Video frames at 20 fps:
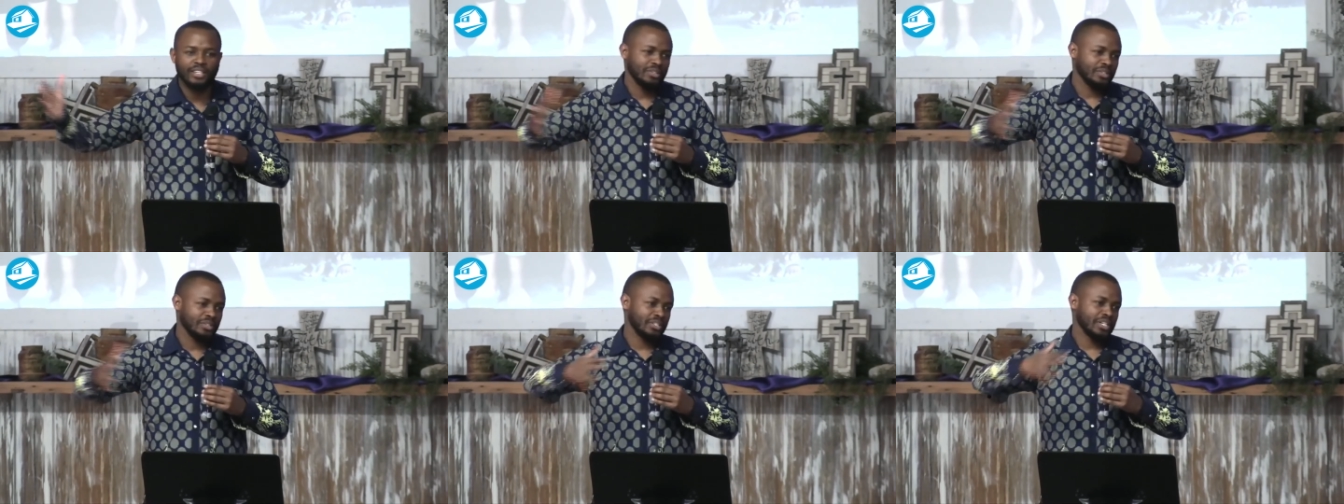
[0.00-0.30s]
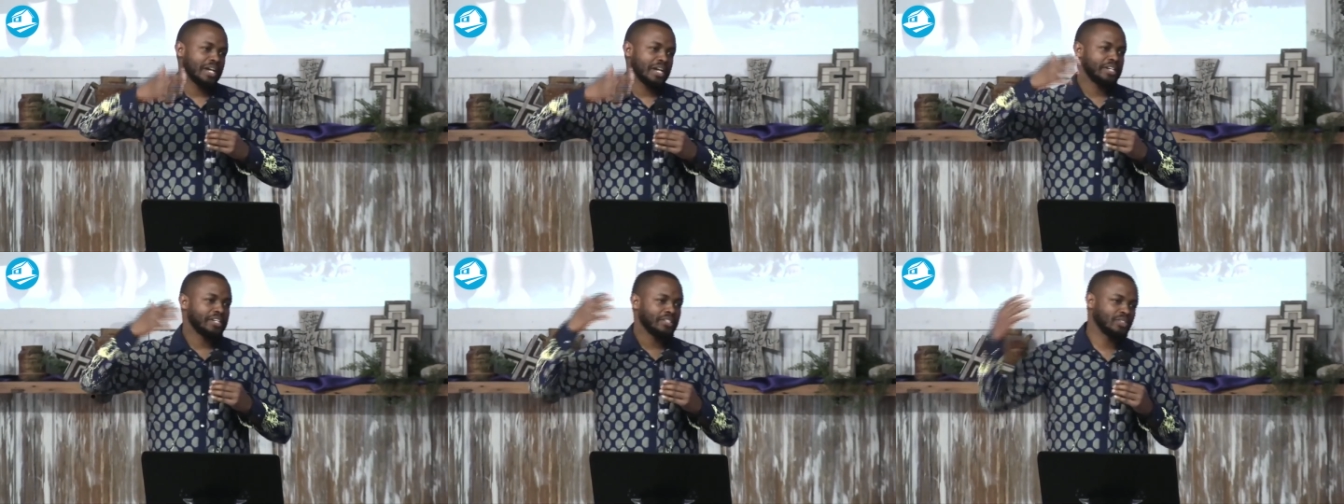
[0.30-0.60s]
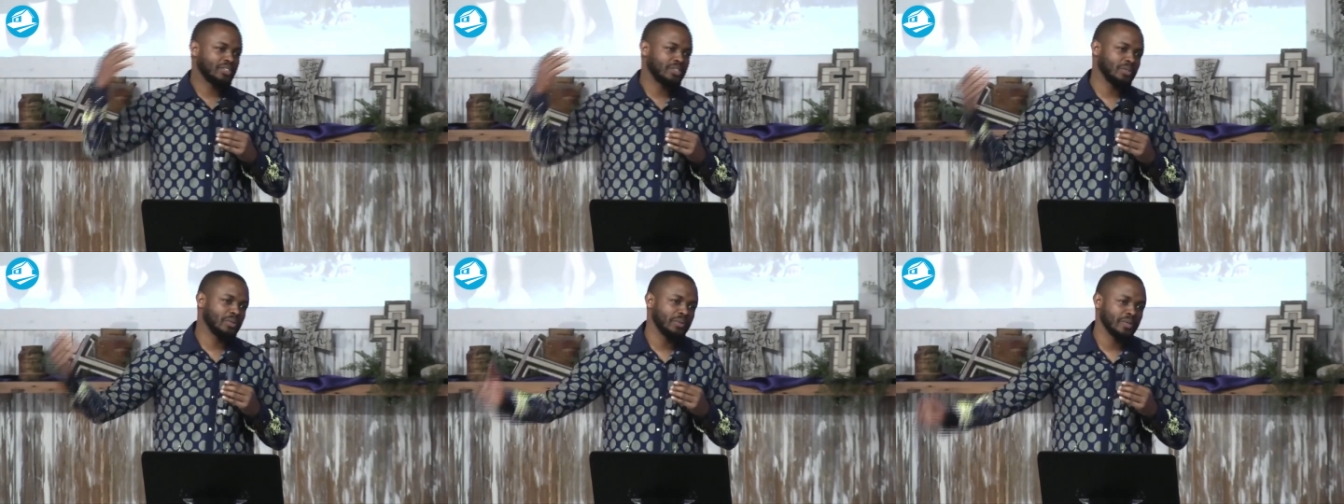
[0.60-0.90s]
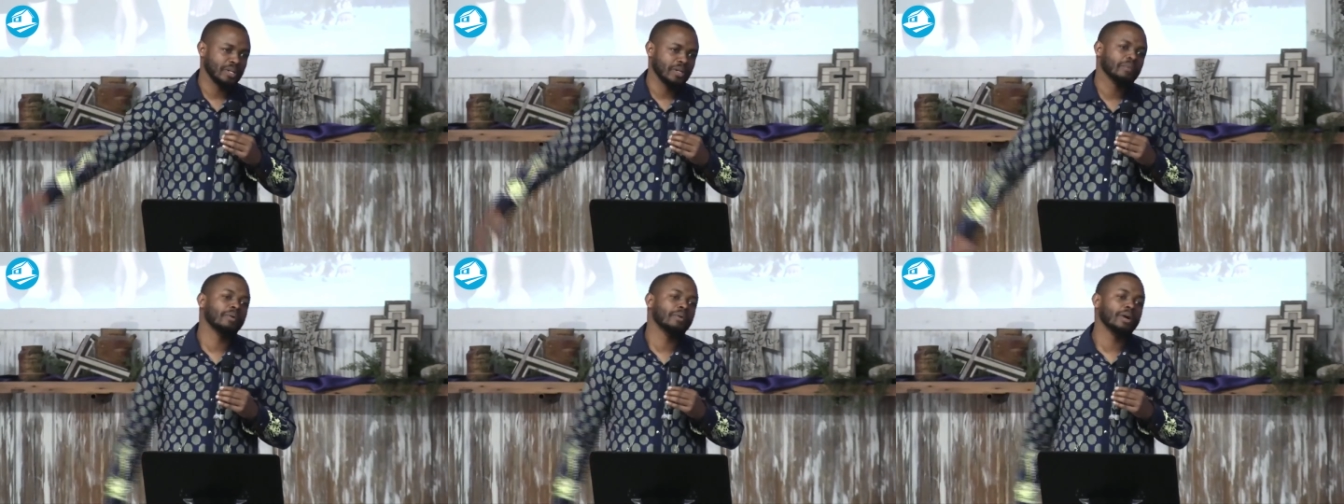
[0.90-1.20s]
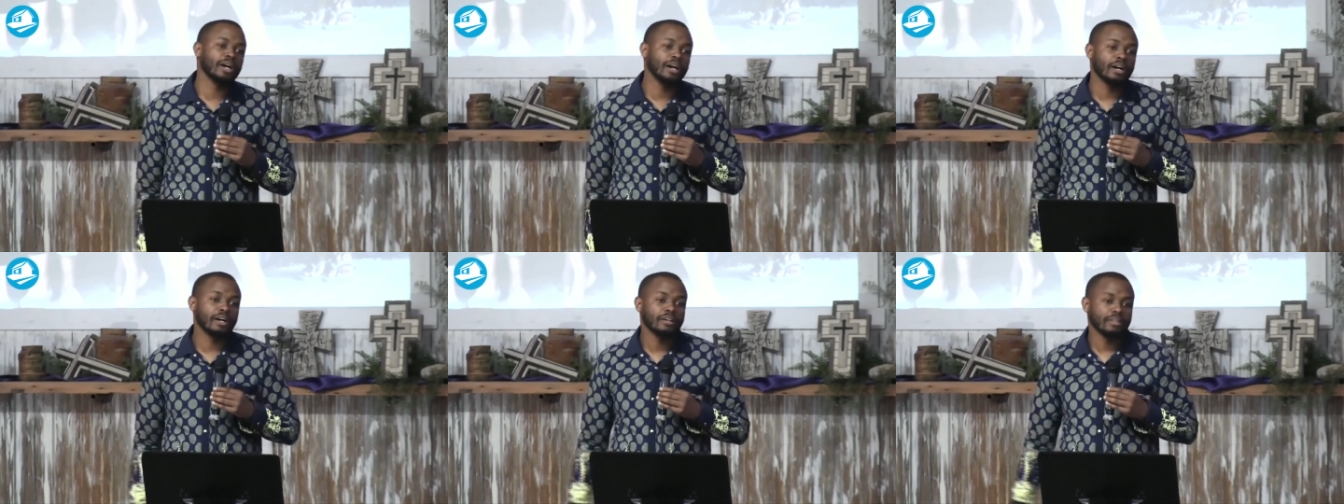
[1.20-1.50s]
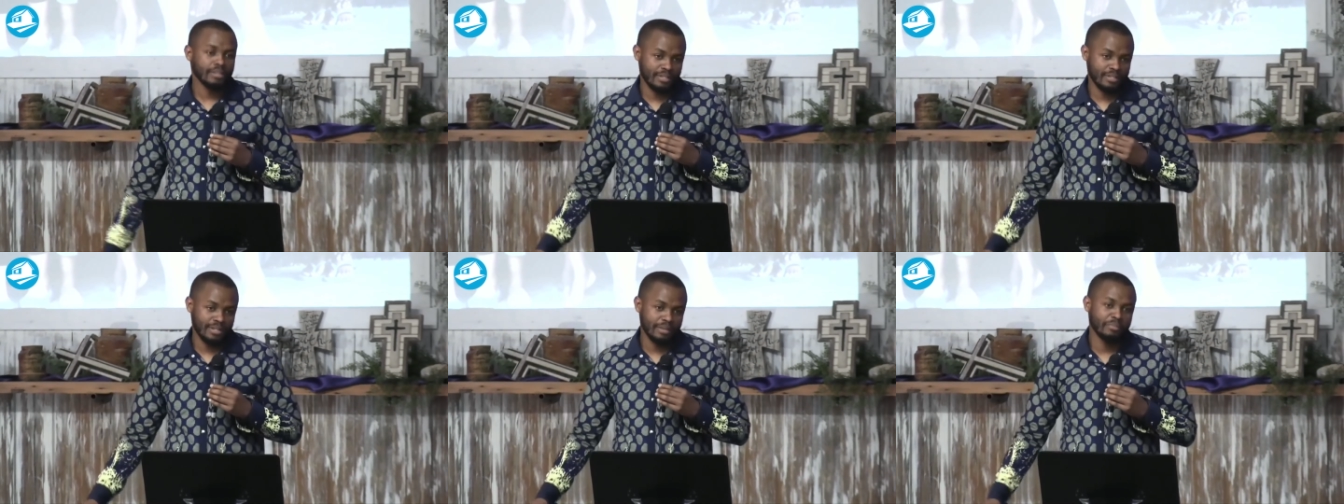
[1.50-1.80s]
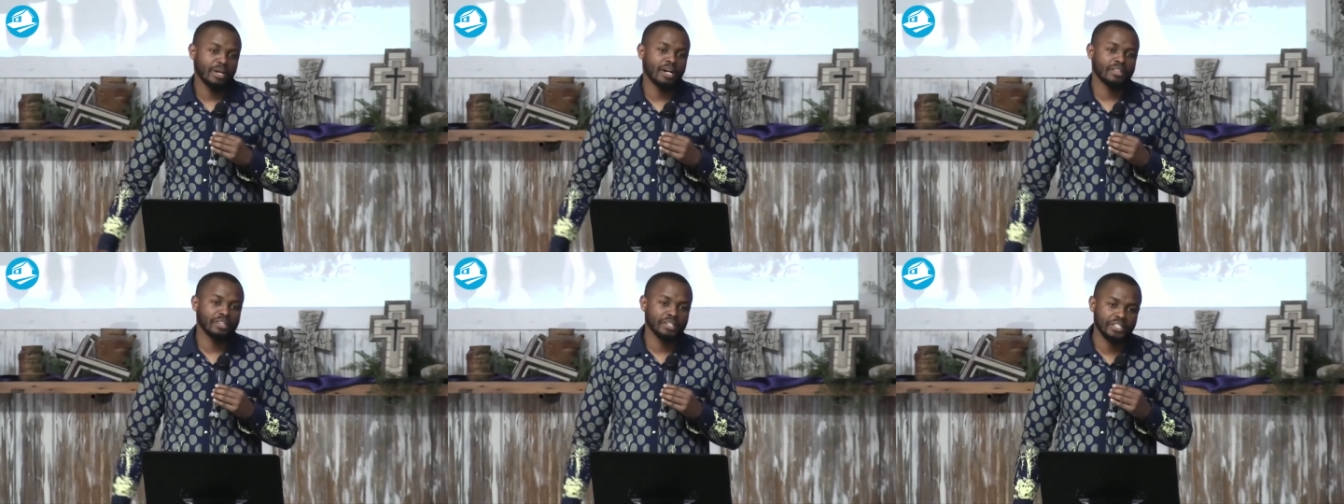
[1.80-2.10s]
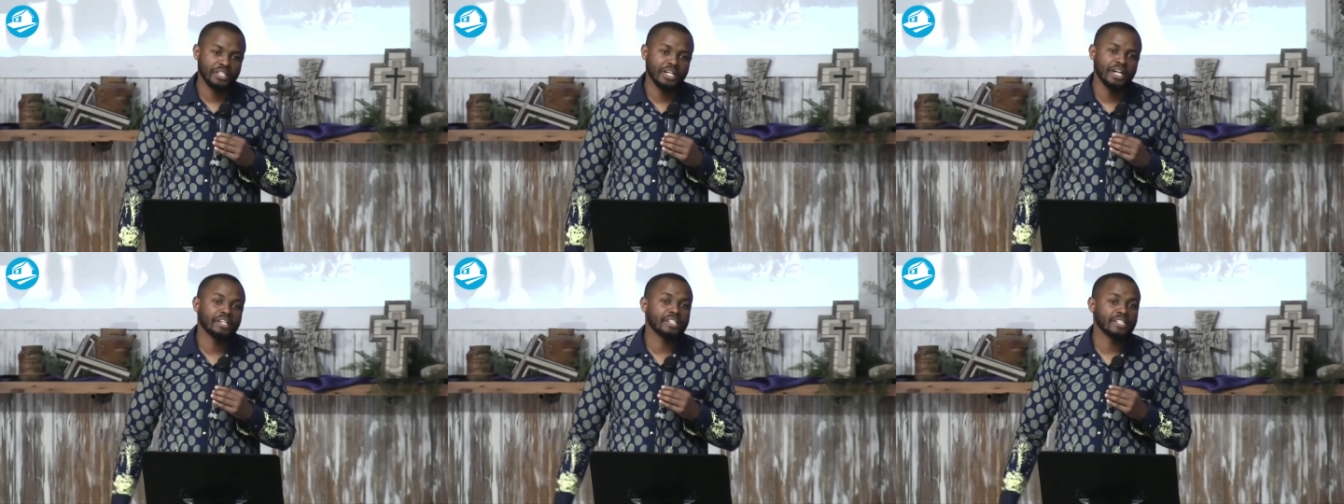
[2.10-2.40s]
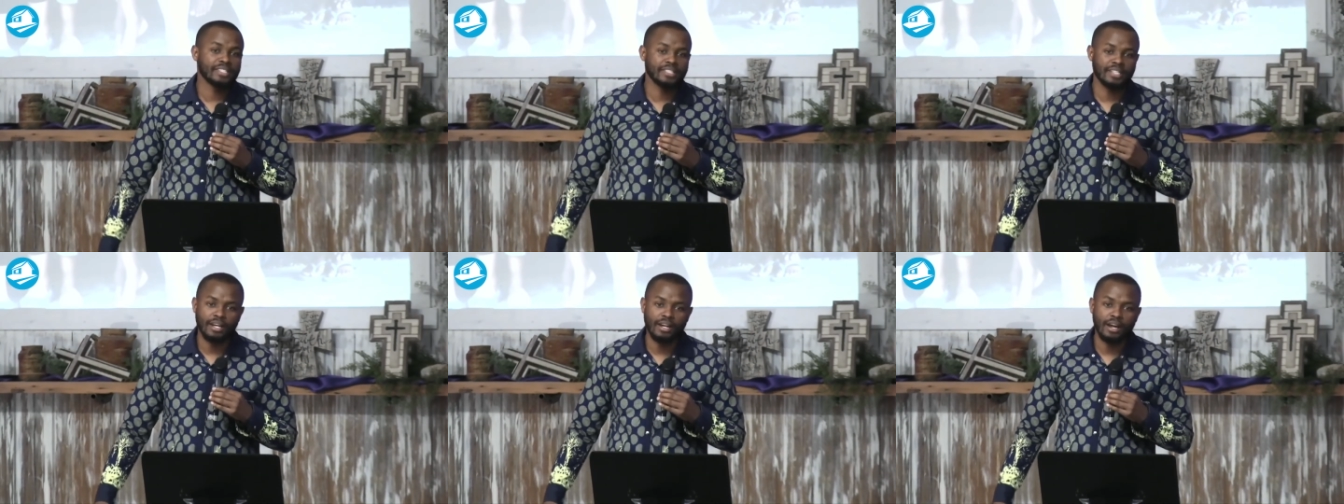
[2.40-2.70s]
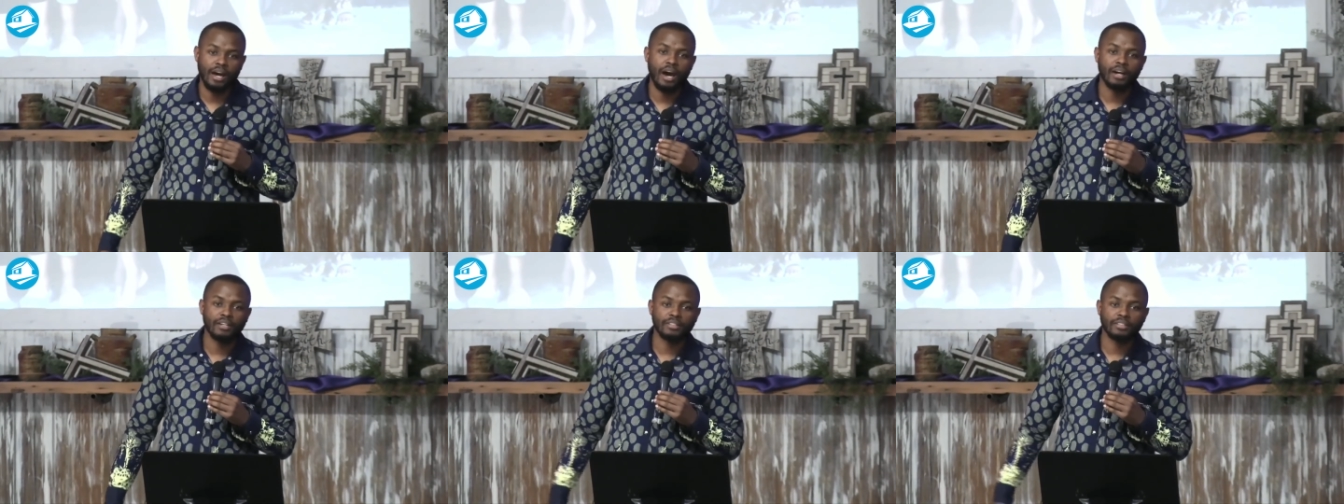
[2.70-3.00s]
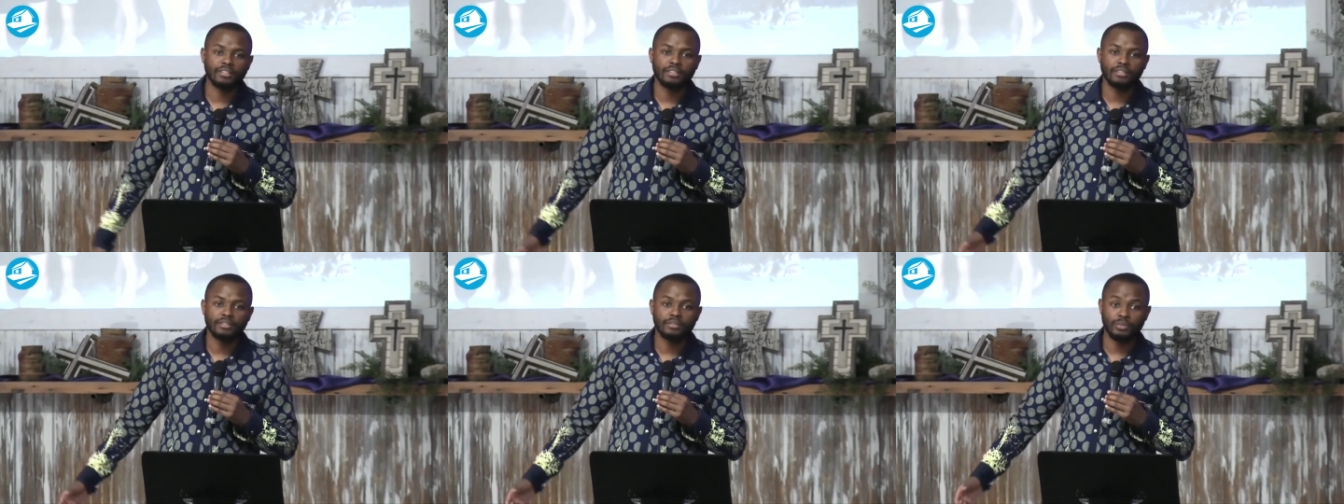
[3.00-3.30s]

your church is doing well. Some other churches are not.